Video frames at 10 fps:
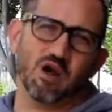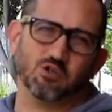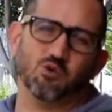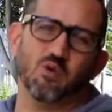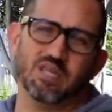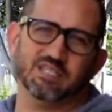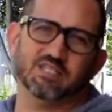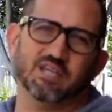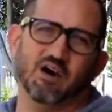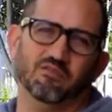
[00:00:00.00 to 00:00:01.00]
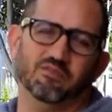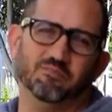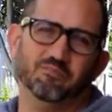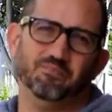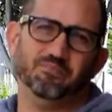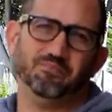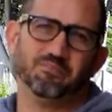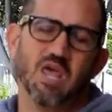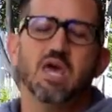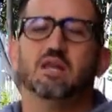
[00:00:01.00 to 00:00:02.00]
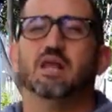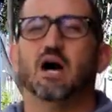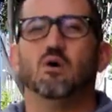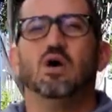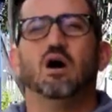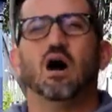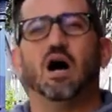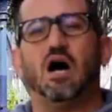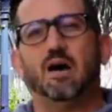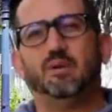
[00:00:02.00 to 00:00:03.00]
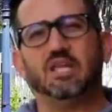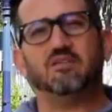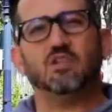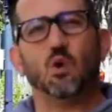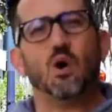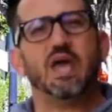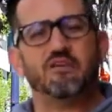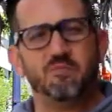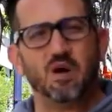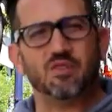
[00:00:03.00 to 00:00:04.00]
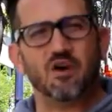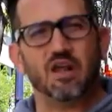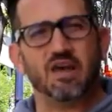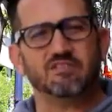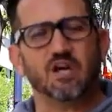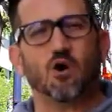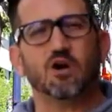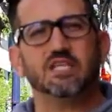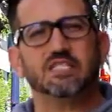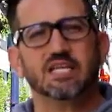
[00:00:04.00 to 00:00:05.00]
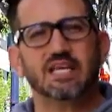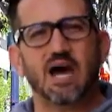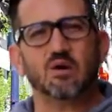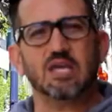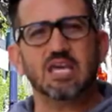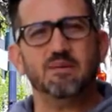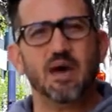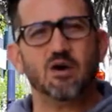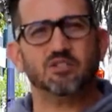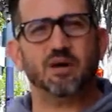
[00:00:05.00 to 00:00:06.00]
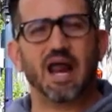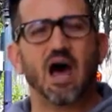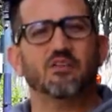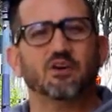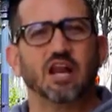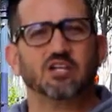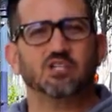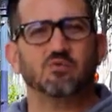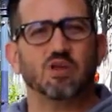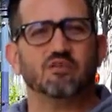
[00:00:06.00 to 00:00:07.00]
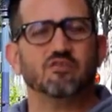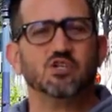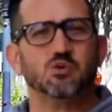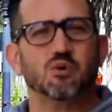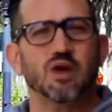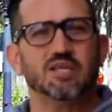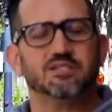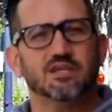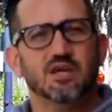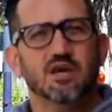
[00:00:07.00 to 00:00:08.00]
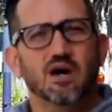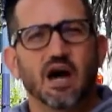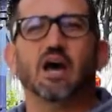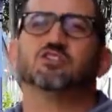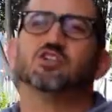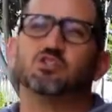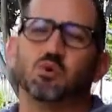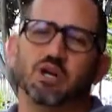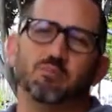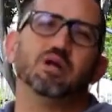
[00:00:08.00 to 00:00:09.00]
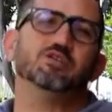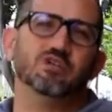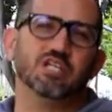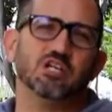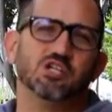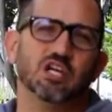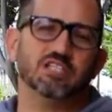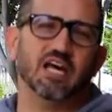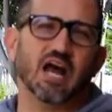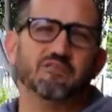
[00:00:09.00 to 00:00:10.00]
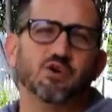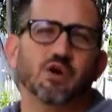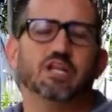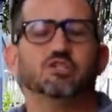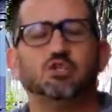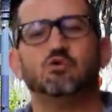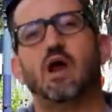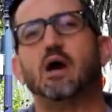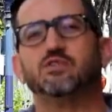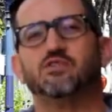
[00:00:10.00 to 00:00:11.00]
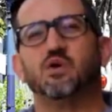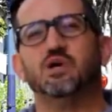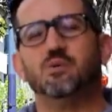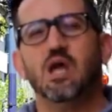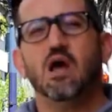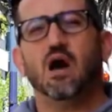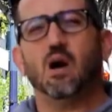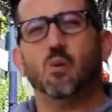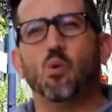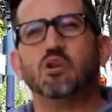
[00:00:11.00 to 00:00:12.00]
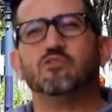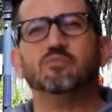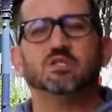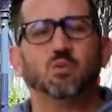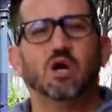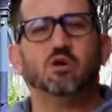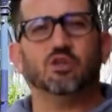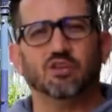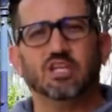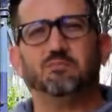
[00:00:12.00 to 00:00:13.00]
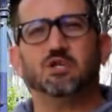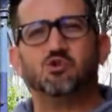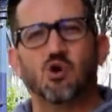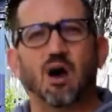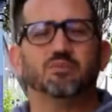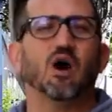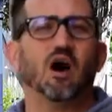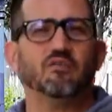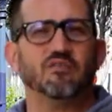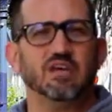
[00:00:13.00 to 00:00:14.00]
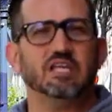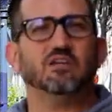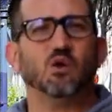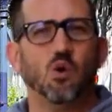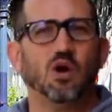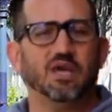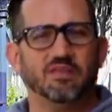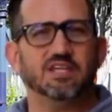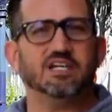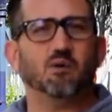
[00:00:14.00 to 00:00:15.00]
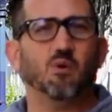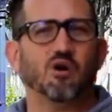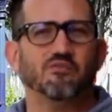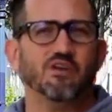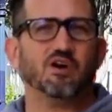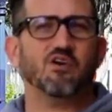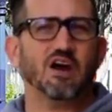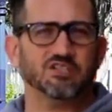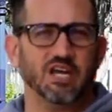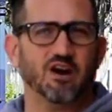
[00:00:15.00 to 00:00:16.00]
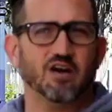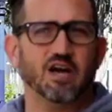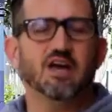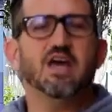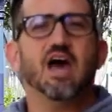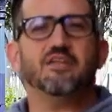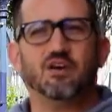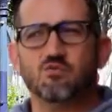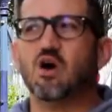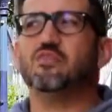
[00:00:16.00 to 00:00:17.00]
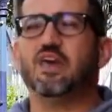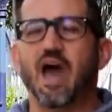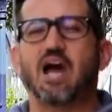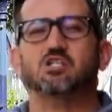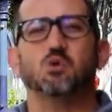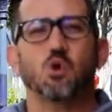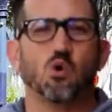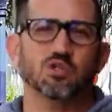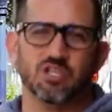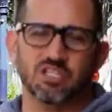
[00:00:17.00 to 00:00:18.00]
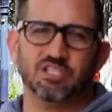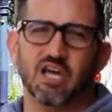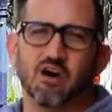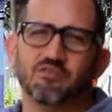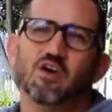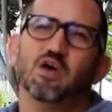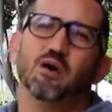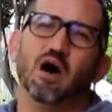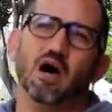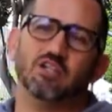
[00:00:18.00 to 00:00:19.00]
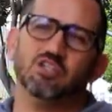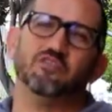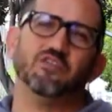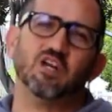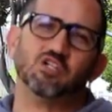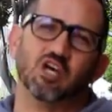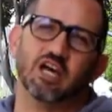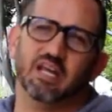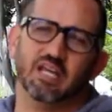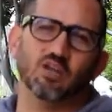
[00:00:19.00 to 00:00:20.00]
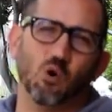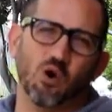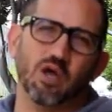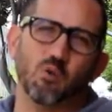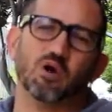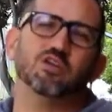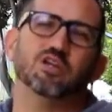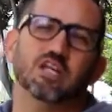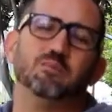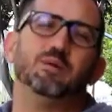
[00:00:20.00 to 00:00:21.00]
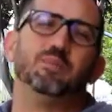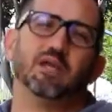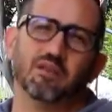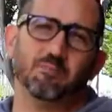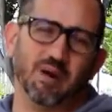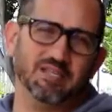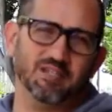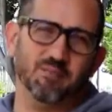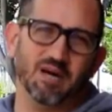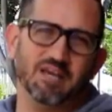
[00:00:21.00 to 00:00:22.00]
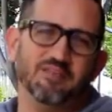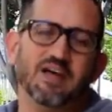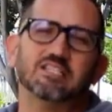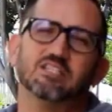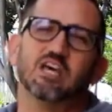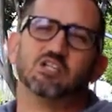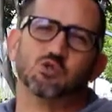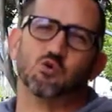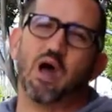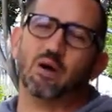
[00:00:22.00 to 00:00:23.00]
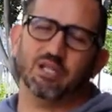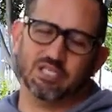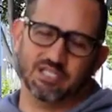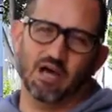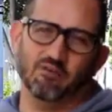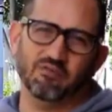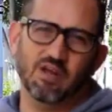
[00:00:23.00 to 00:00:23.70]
actual race itself. Now, I believe the La Jolla Half Marathon has already sent out emails about how they're going to actually run the virtual race. I also just wanted to bring to your attention is that I've created 2 routes for you. One of them is where you'll need to be dropped off in La Jolla in the Del Mar Fairgrounds area and then run the actual course itself to the finish line in La Jolla, where you need to be picked up by somebody. That's the actual route itself.